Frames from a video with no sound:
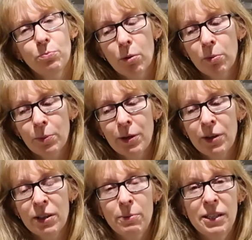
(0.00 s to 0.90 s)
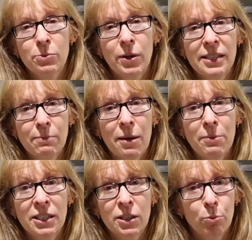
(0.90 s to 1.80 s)
probably one of the best ways
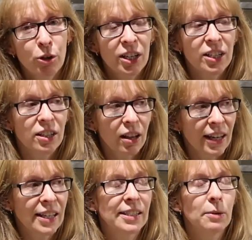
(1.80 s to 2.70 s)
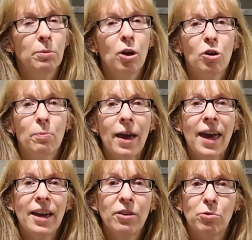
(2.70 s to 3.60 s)
maybe is to put it into like a Ziploc
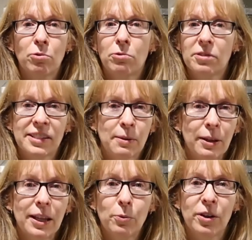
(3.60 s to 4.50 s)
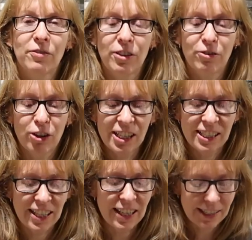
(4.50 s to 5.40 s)
bag or similar, whatever you
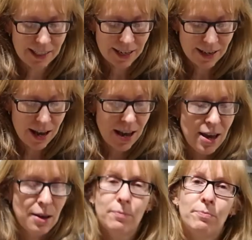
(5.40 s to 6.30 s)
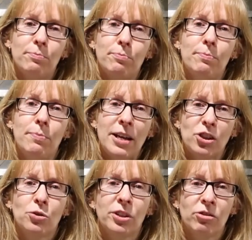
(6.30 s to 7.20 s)
freeze things in. Make
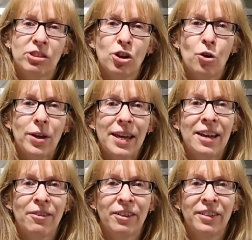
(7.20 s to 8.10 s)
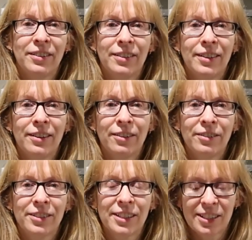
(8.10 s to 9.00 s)
sure there is no air in, you
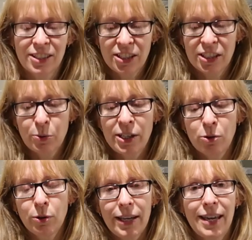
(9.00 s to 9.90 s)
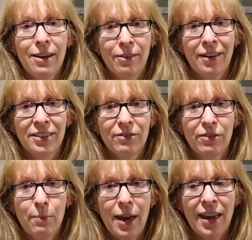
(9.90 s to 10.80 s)
know, just squeeze all the air out of
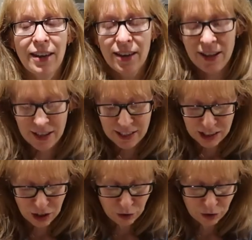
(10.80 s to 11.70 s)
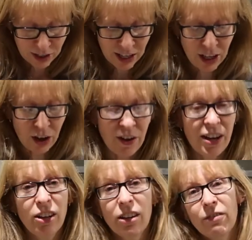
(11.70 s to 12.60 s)
the bag. So there you go,
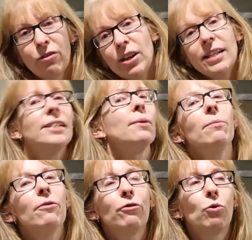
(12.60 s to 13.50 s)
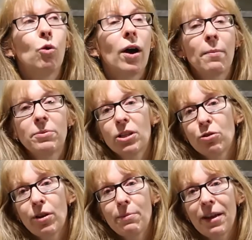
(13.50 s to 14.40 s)
and you can freeze them for up to
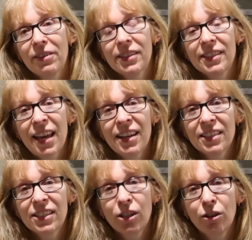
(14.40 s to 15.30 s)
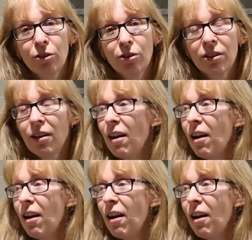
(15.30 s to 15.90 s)
3 months and it's still good.